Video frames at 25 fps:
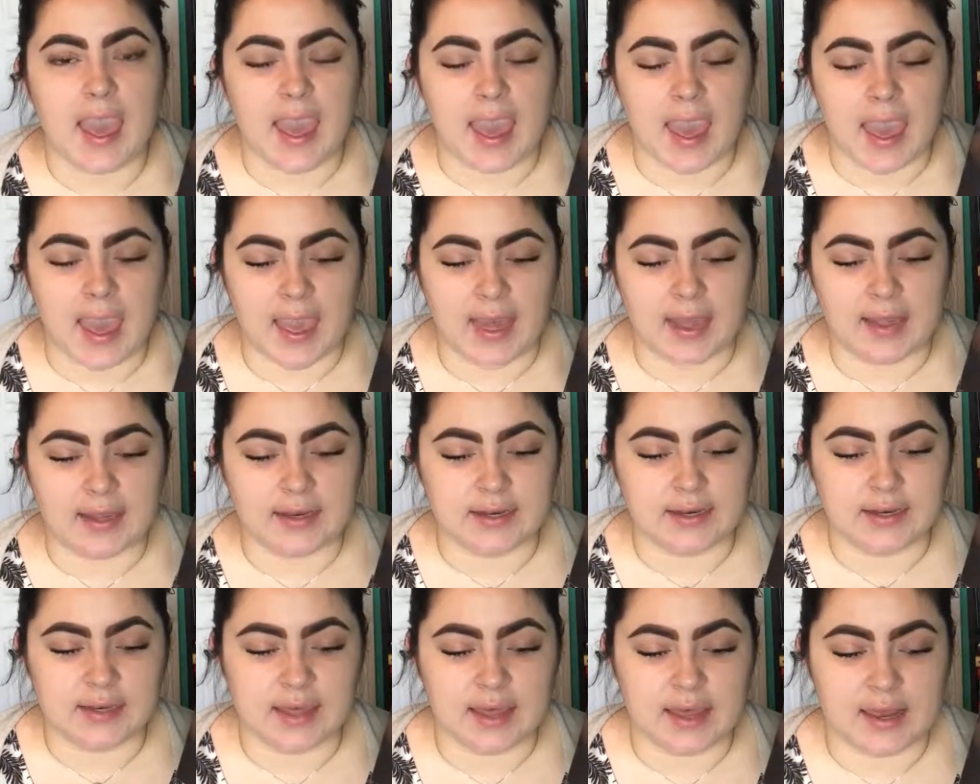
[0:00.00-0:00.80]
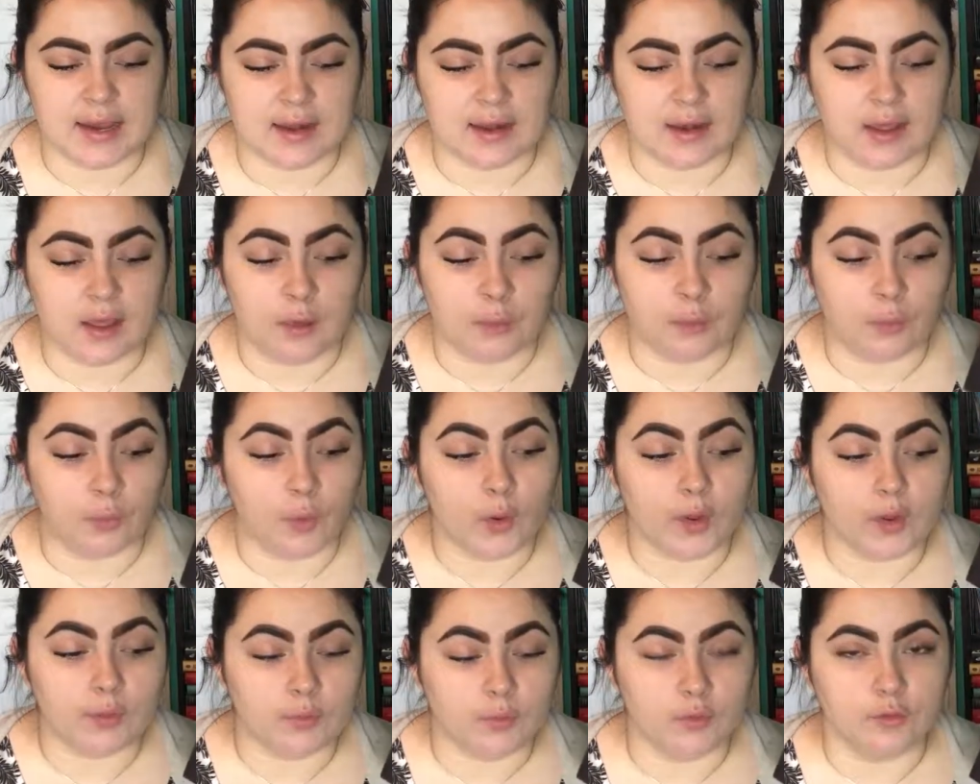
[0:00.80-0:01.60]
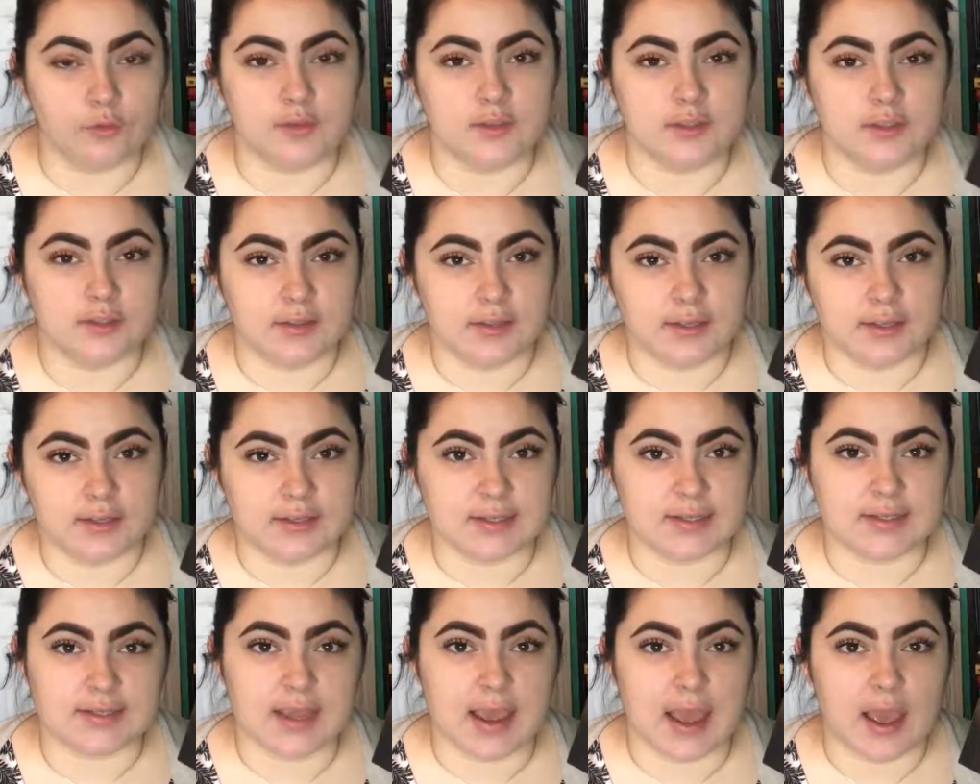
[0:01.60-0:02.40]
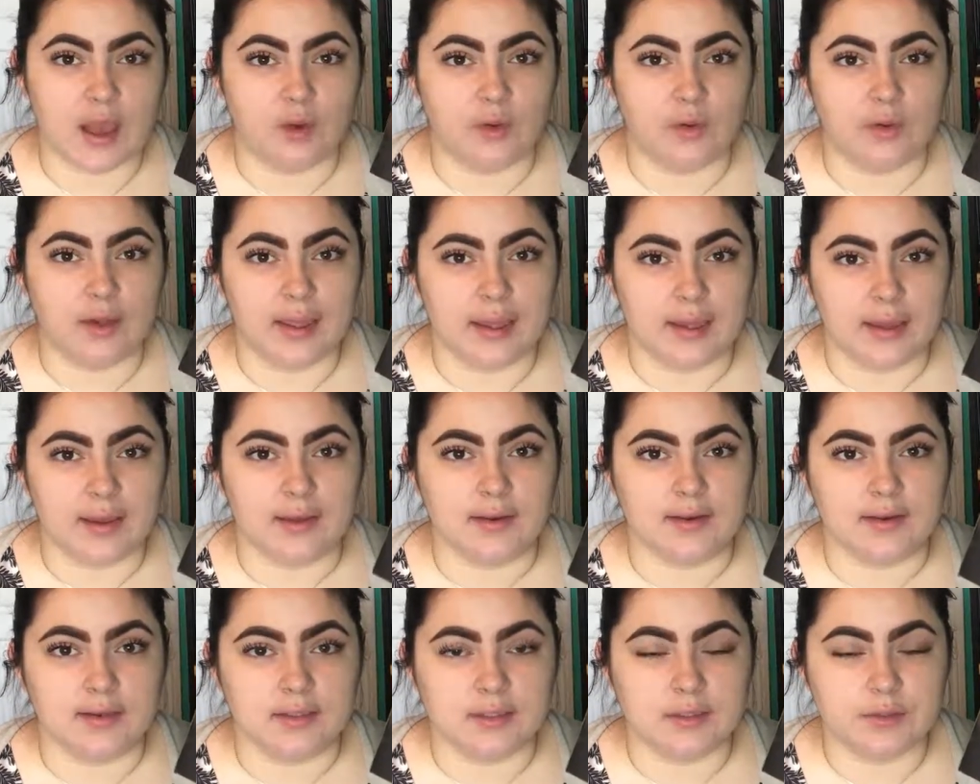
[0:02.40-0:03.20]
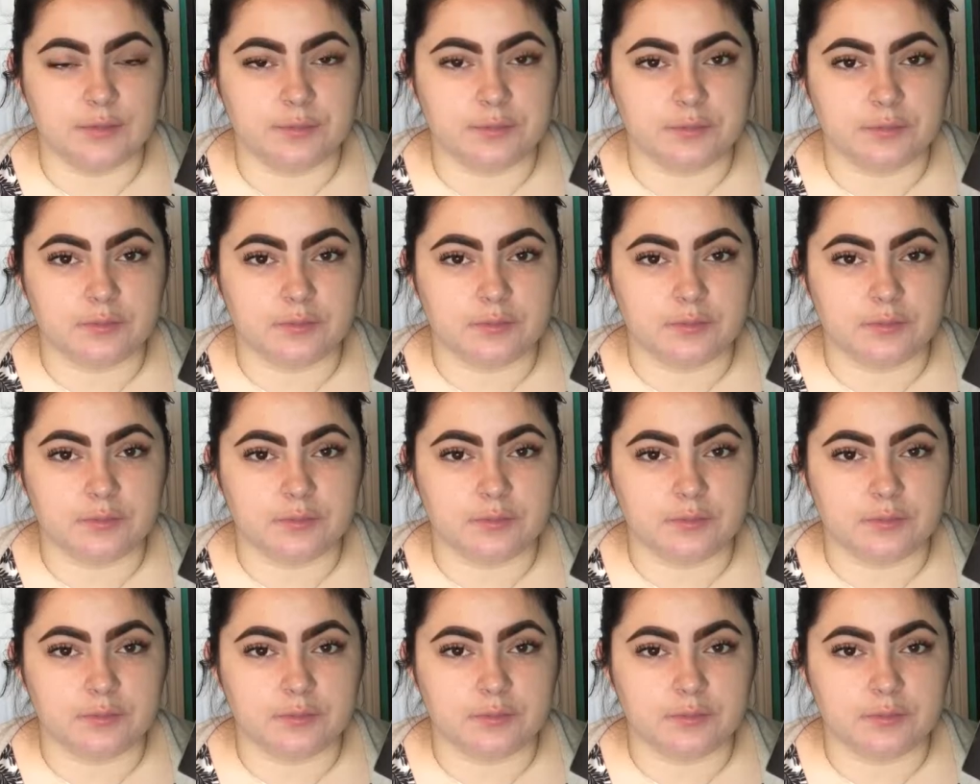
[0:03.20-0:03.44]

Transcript: And then a boy moves into town and